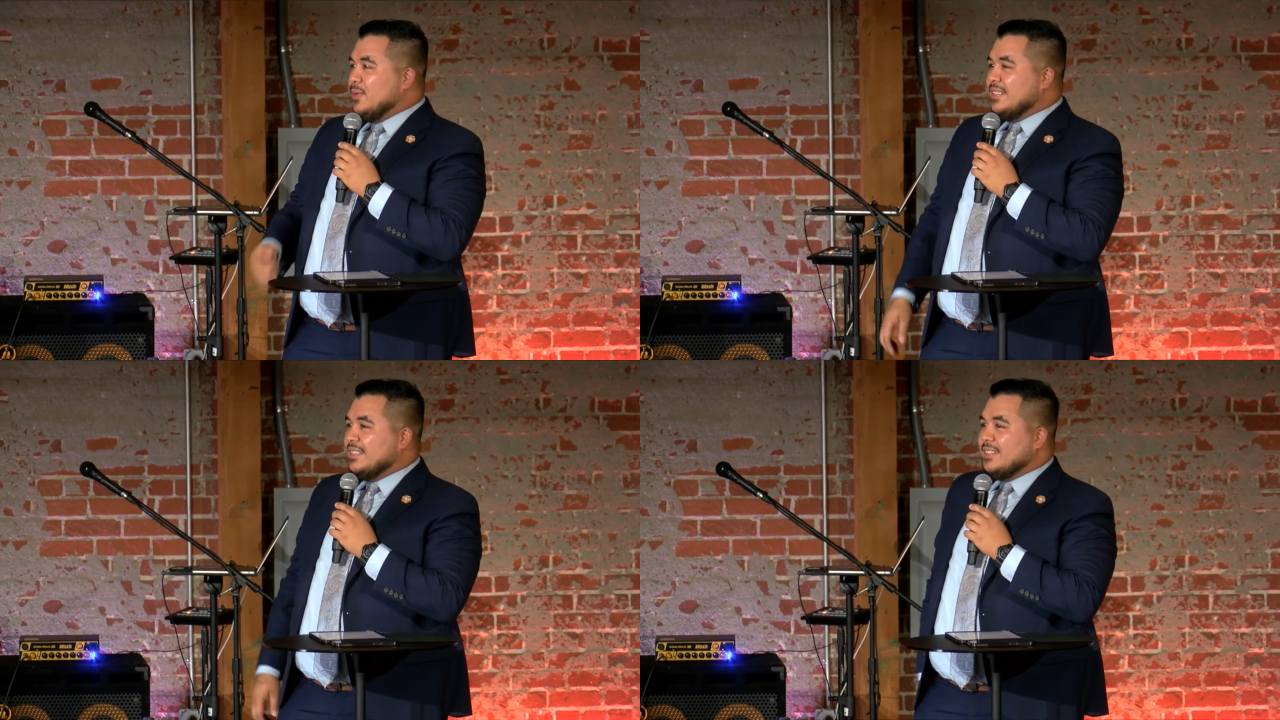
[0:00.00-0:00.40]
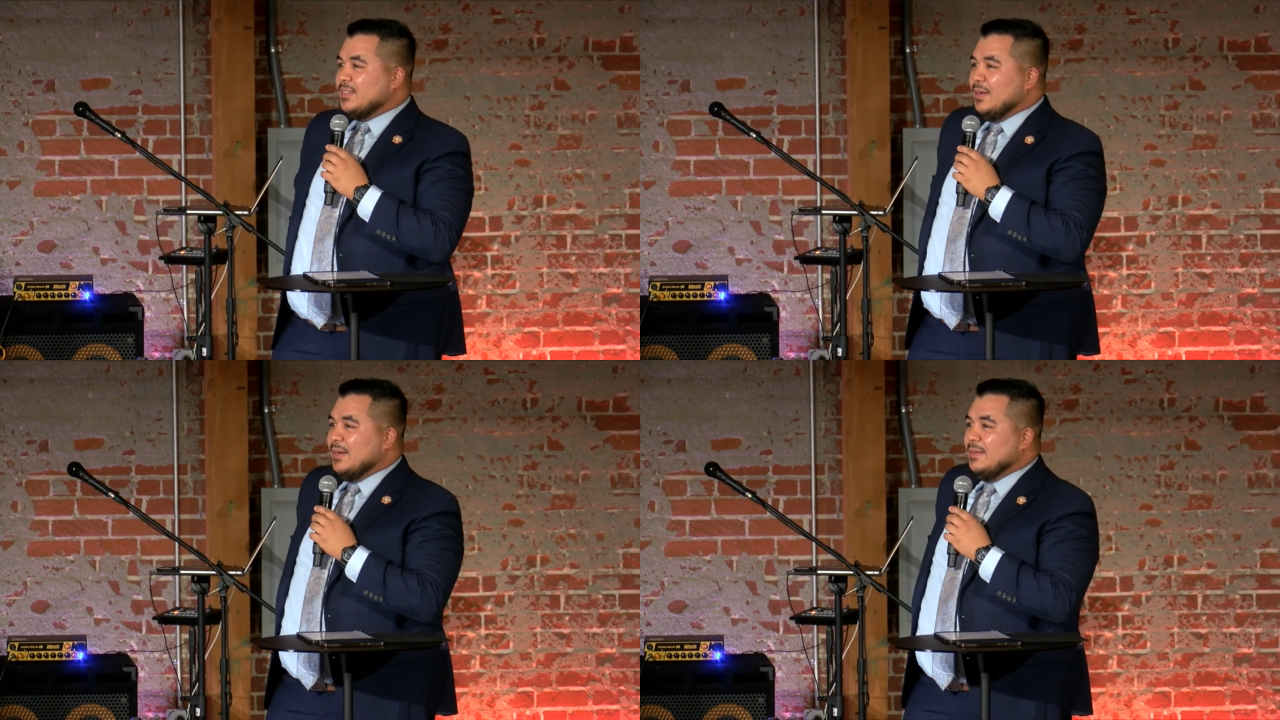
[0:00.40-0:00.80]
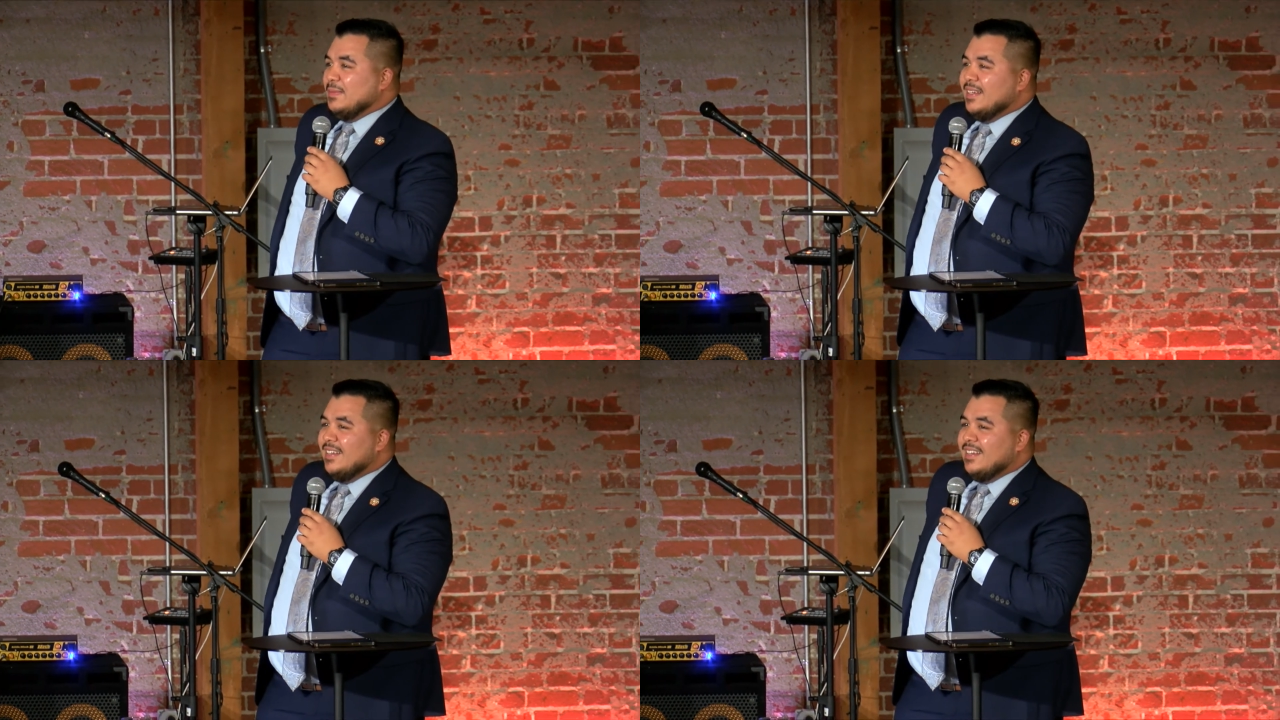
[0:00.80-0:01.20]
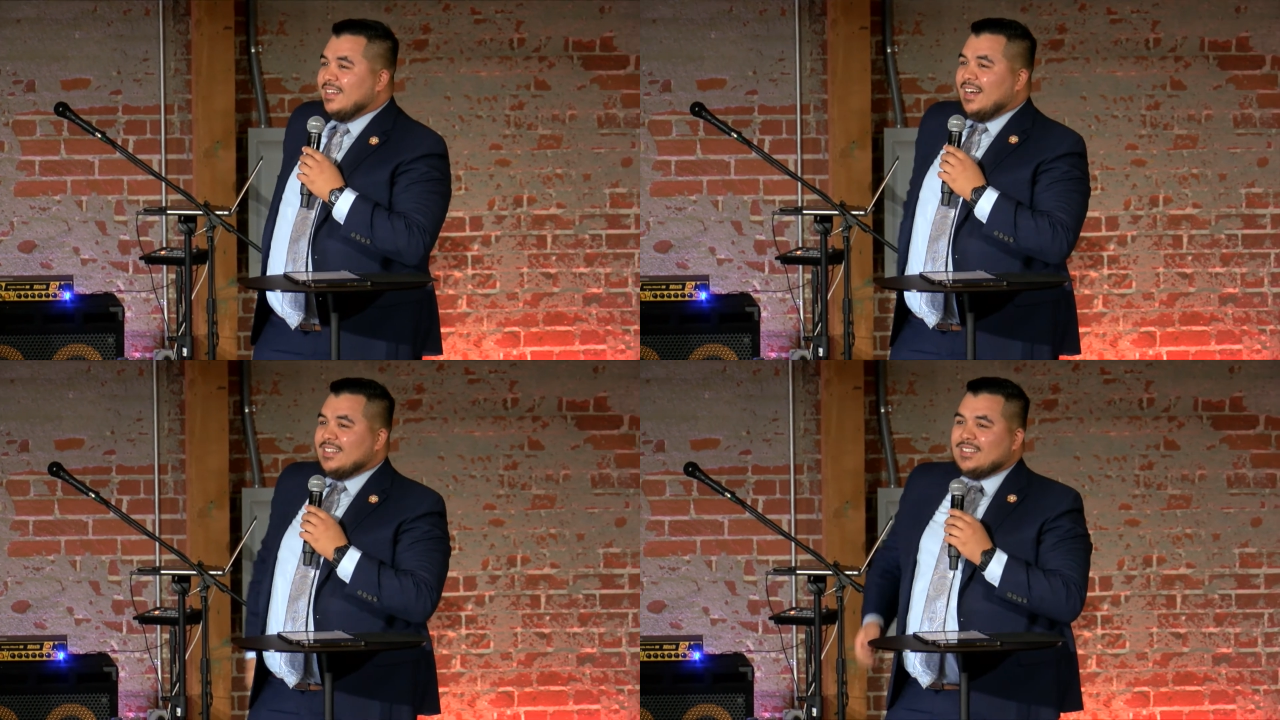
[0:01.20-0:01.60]
where this is from.
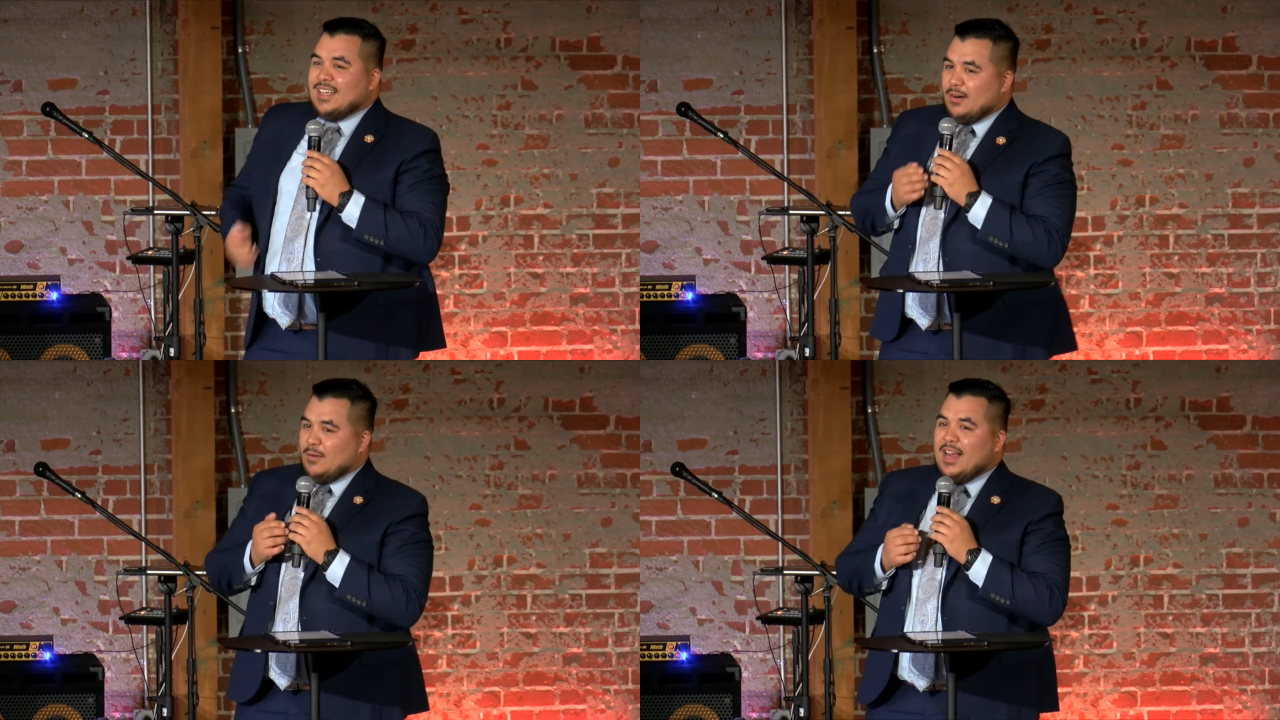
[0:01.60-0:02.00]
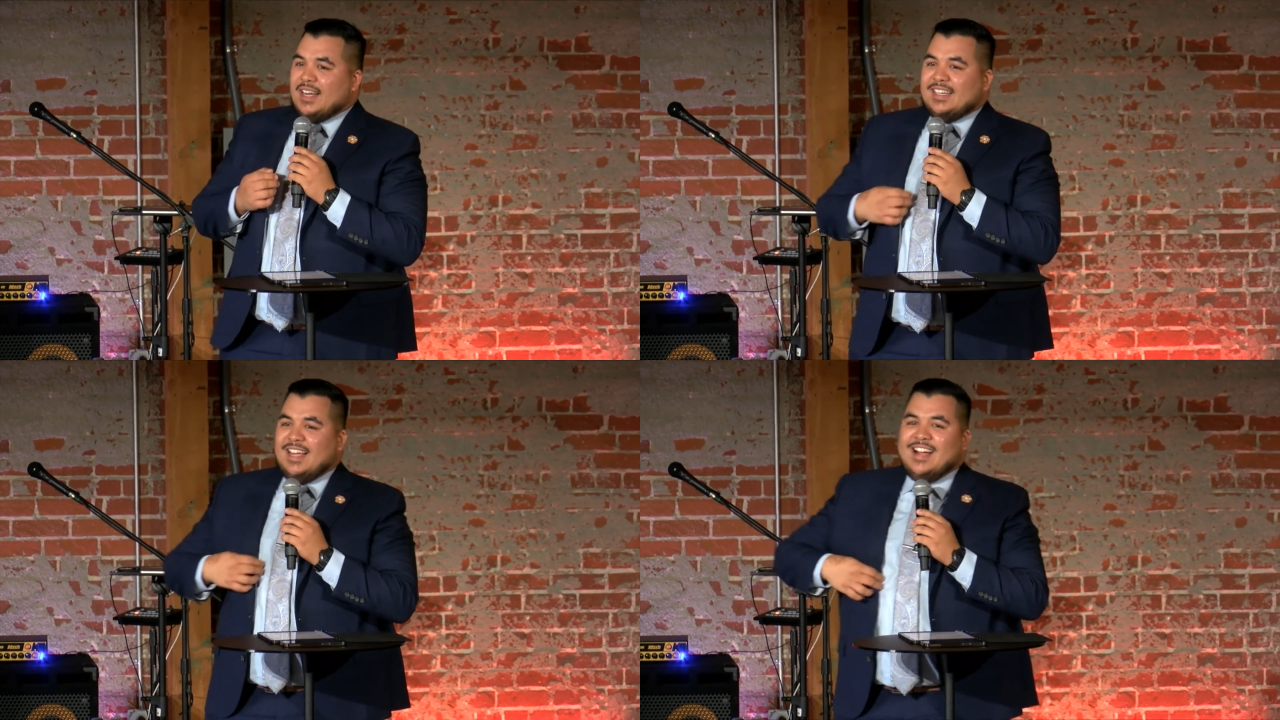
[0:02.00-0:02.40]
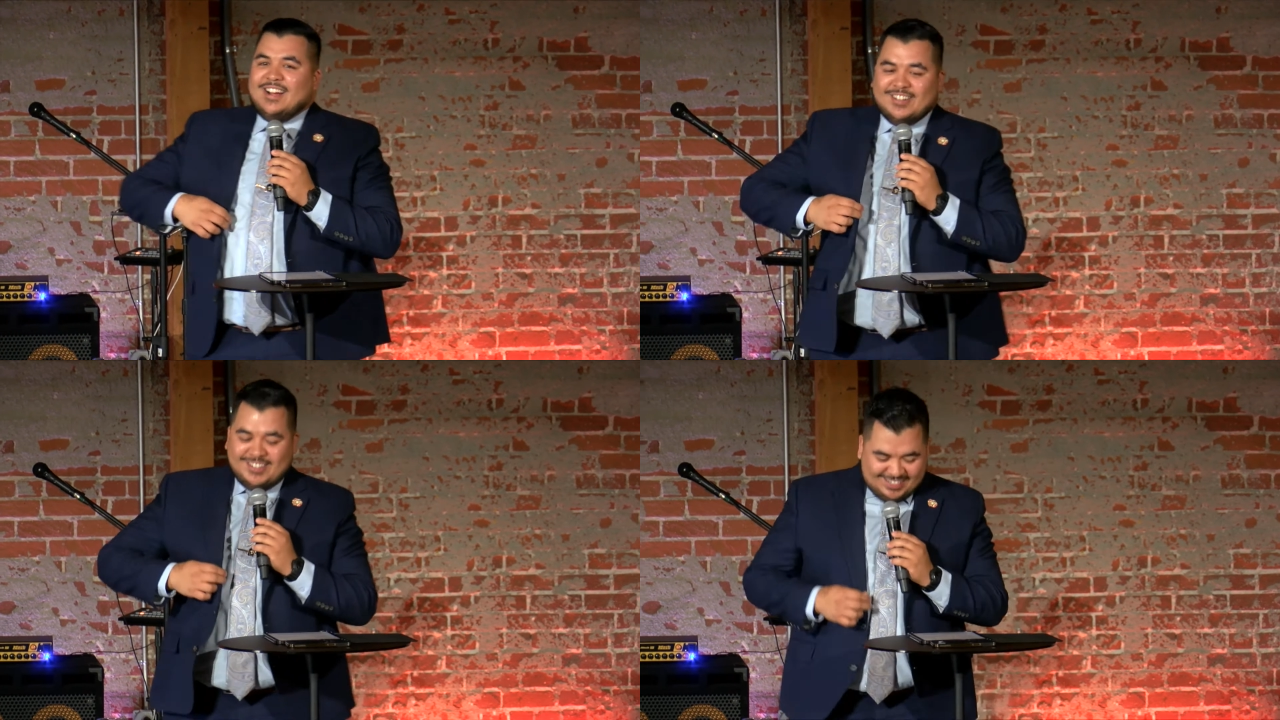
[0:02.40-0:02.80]
I just had to write it down.